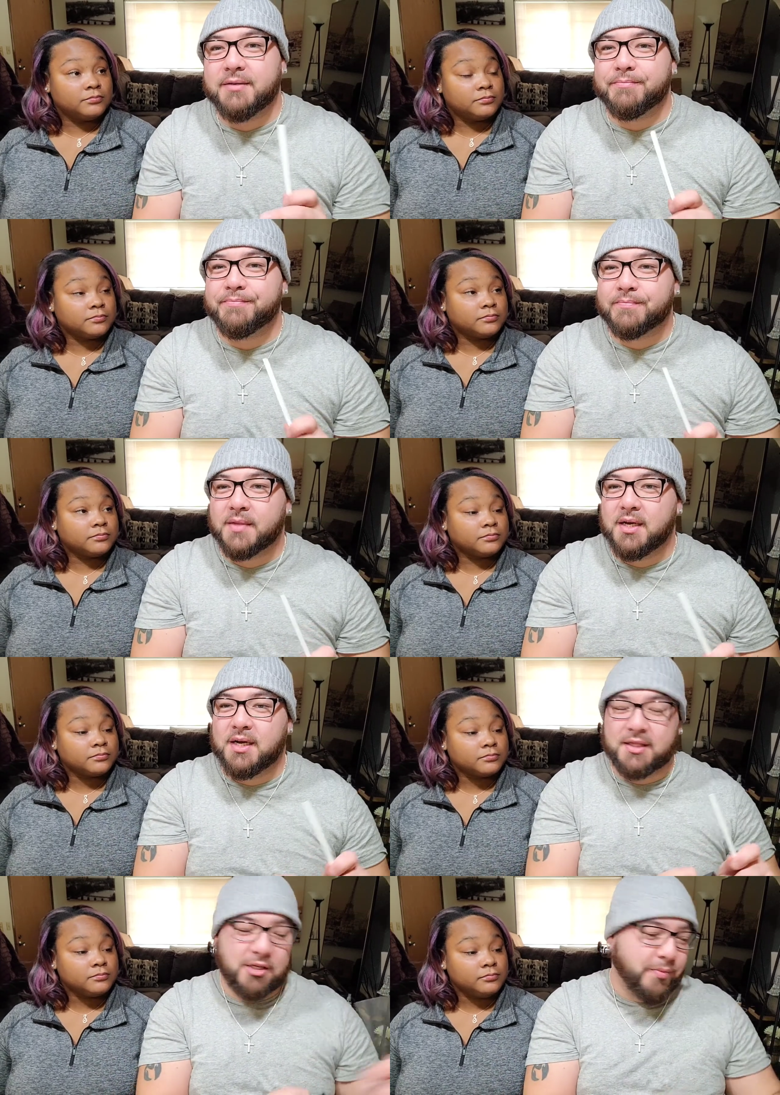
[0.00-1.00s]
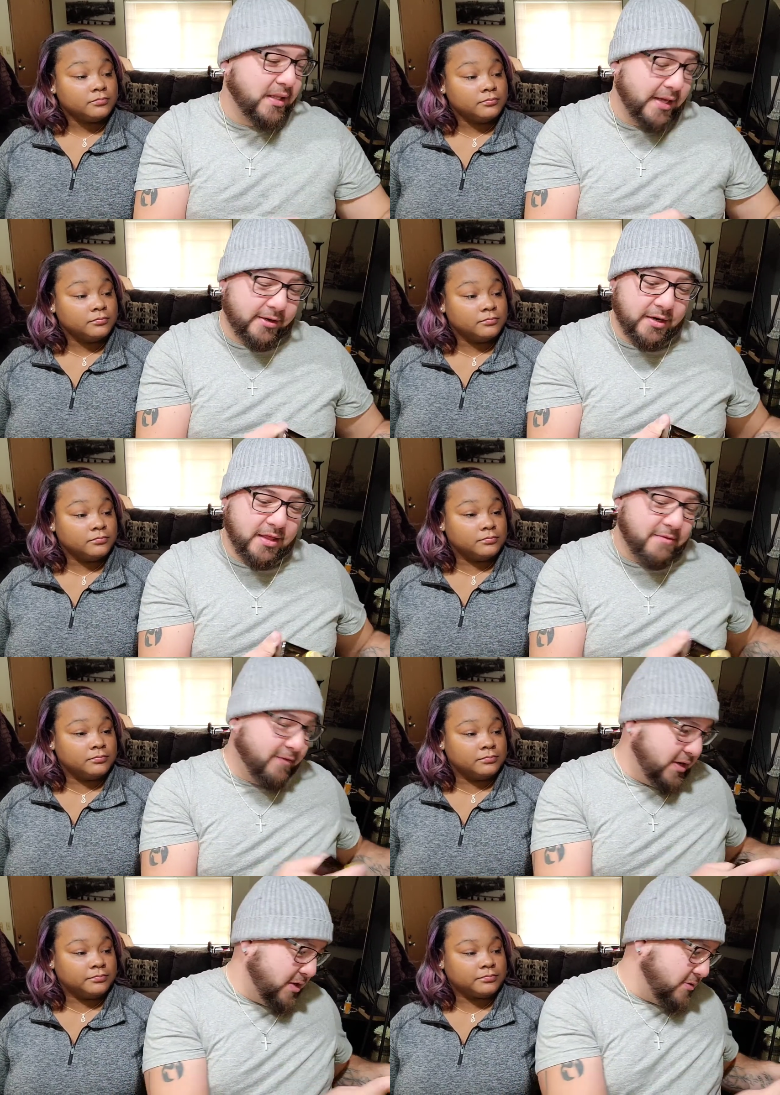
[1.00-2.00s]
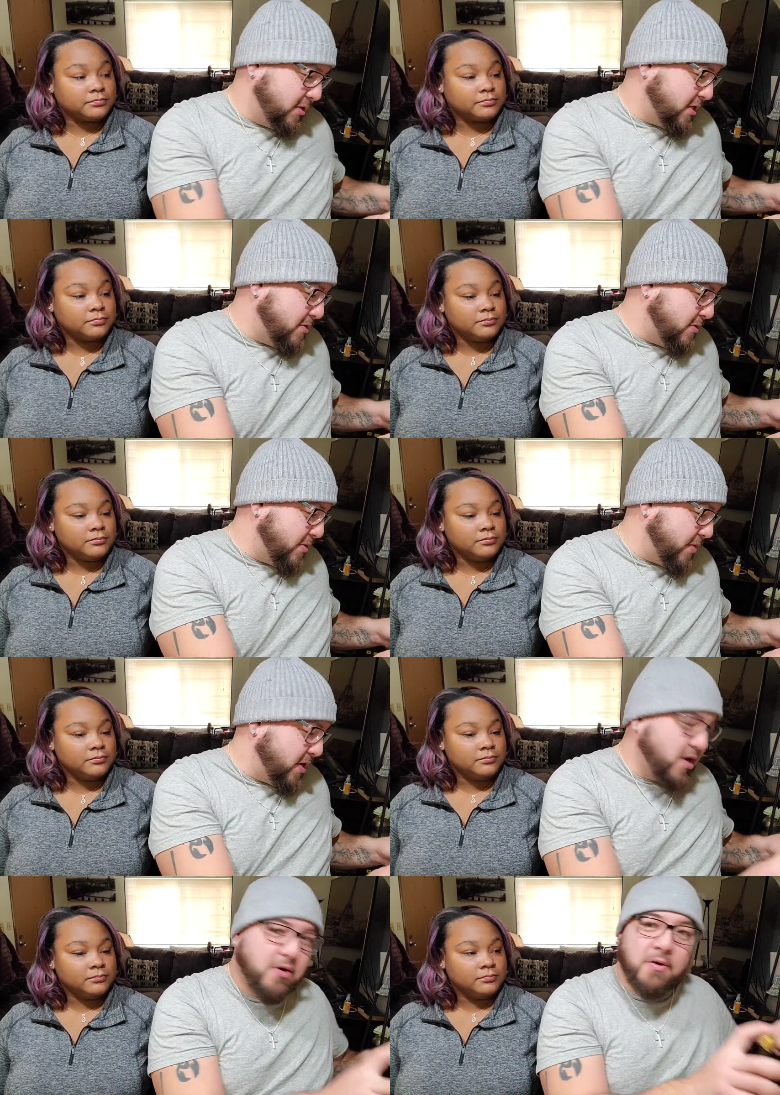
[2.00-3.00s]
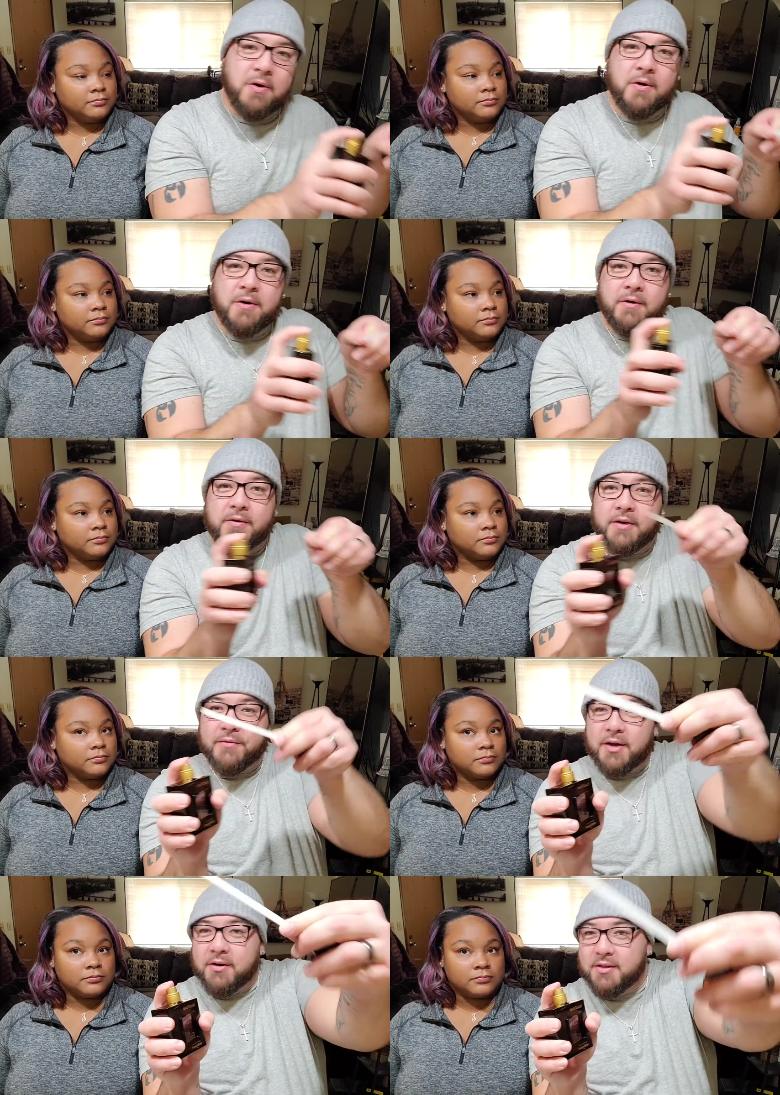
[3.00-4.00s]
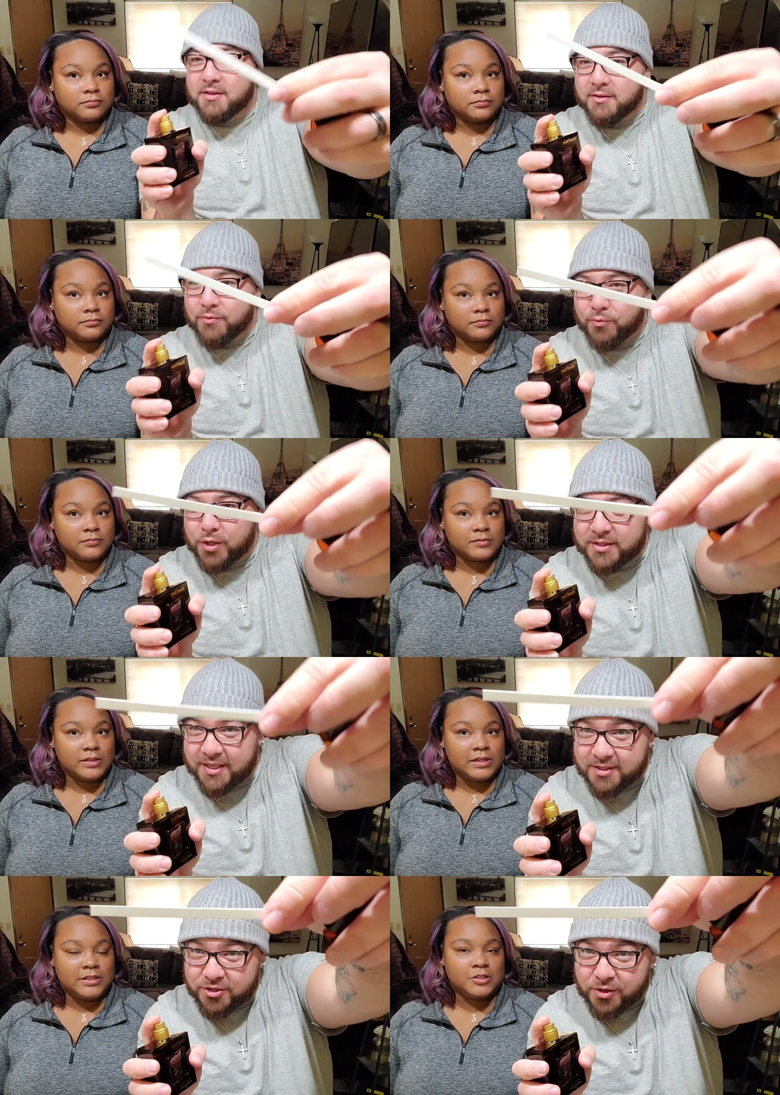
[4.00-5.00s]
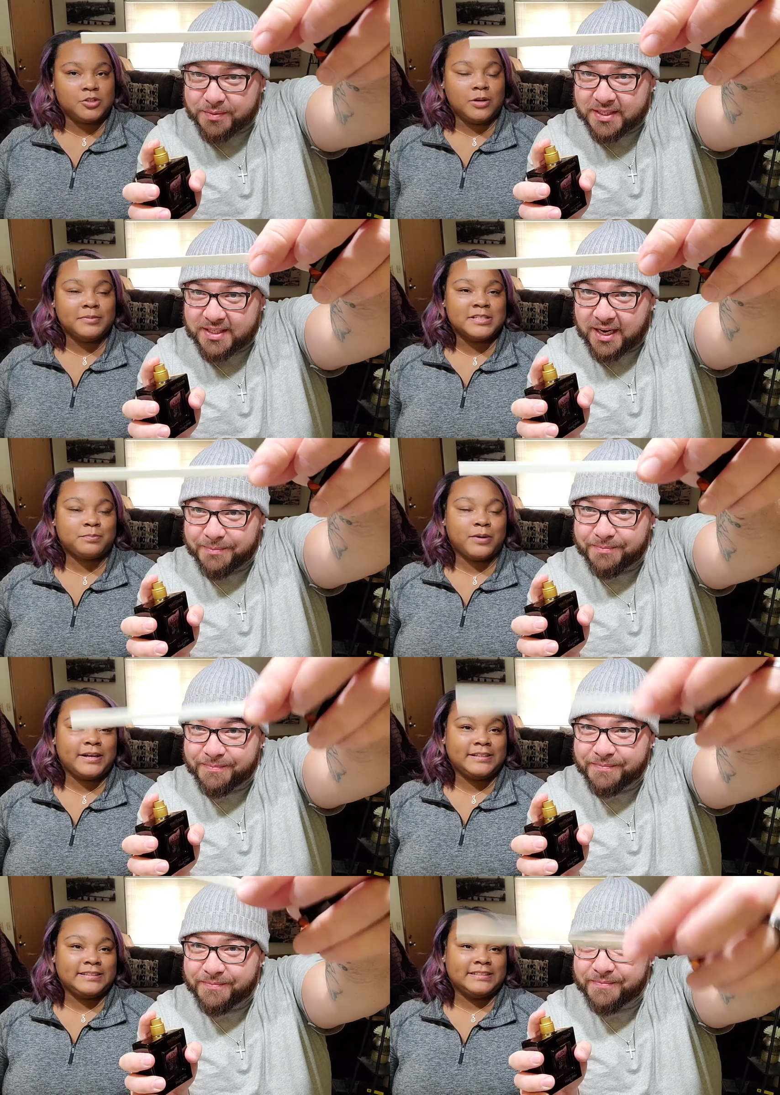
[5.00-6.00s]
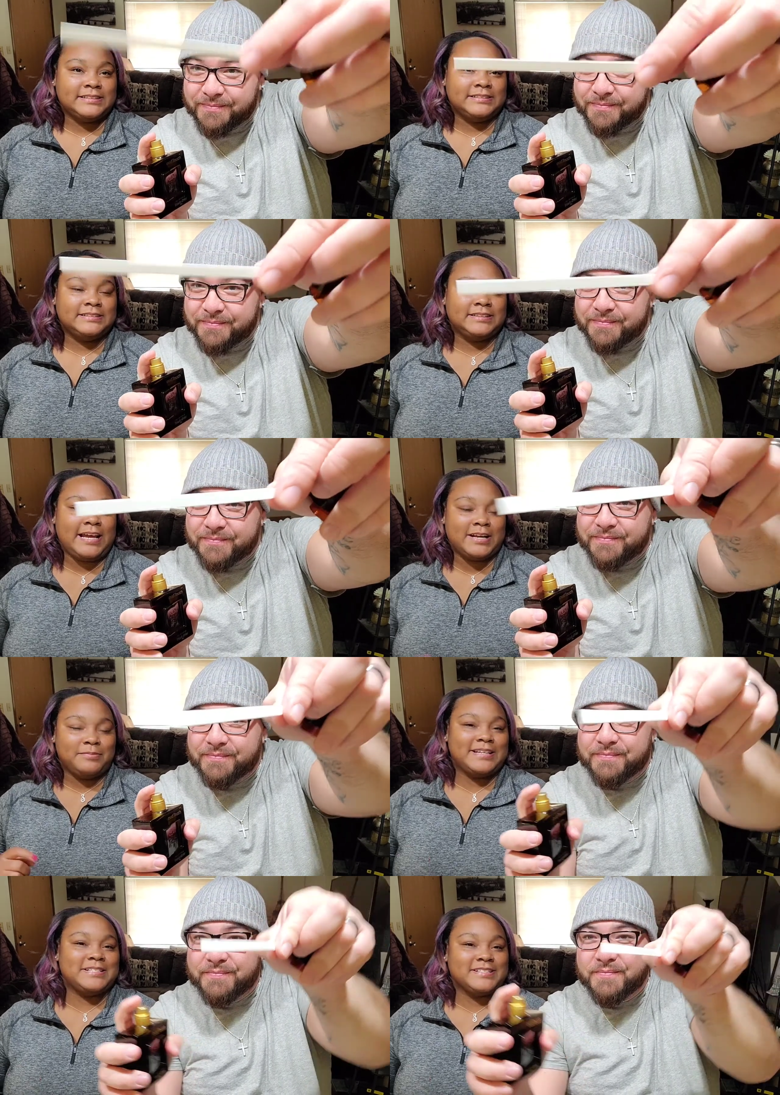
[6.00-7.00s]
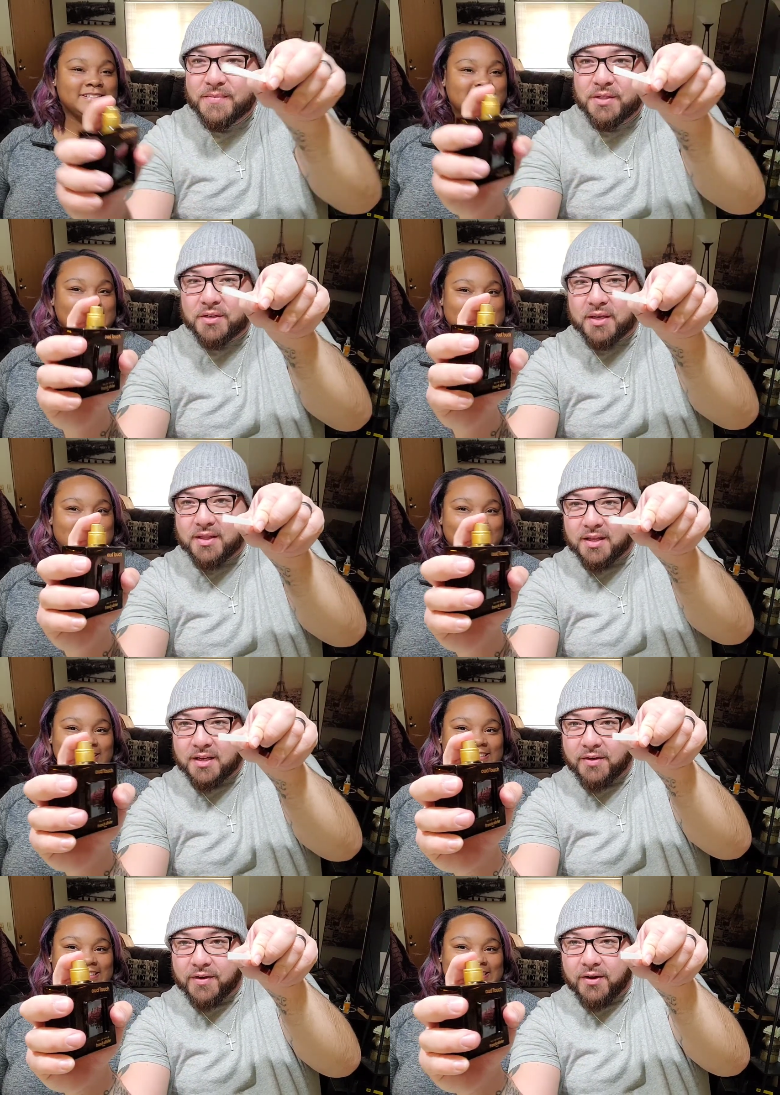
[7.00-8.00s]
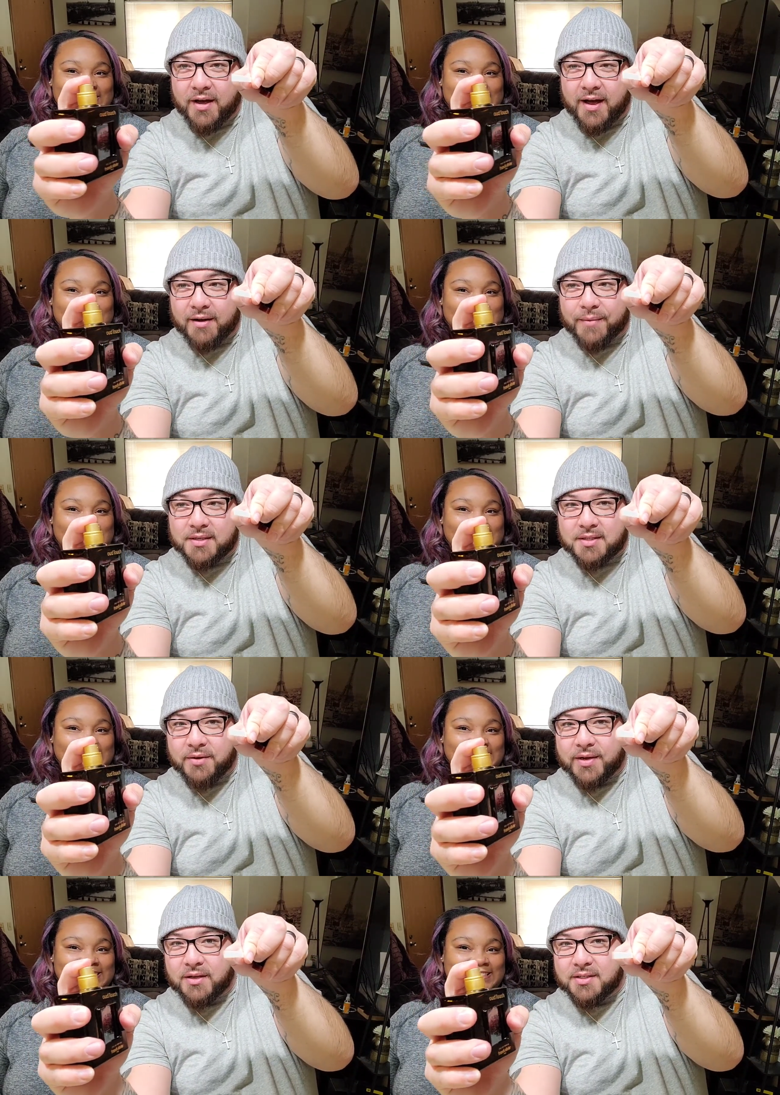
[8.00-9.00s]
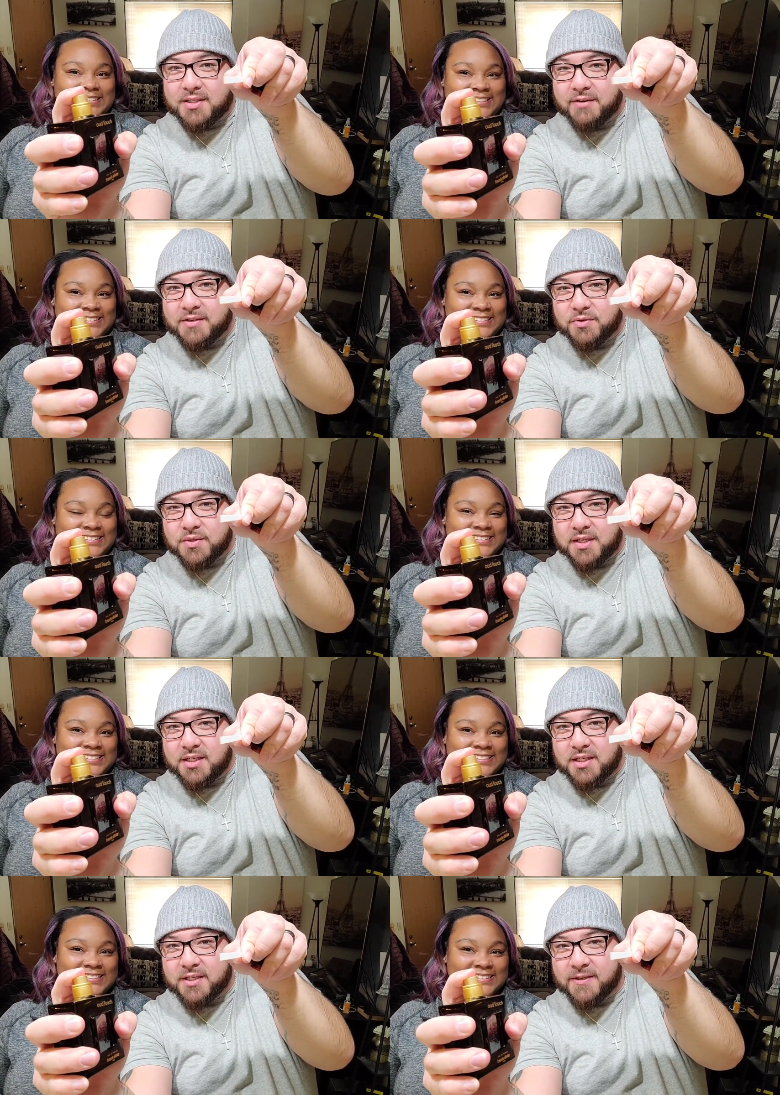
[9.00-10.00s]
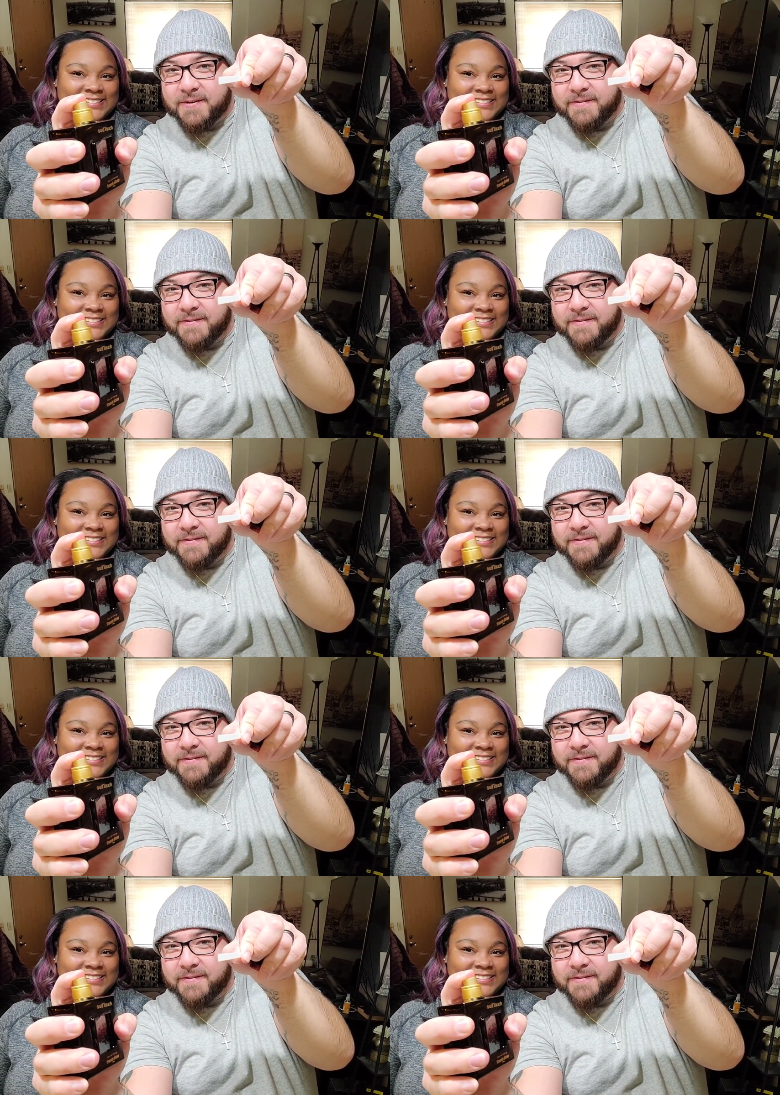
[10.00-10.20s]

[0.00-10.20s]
Speaker 1: them a little bit later in the video. So, here we go. Here we go. Real tester strips Show this time. The,
Speaker 2: the atomizer. Did I say it right? Here we go.
Speaker 1: Atomizer. There we go. Let's see if this one's any good.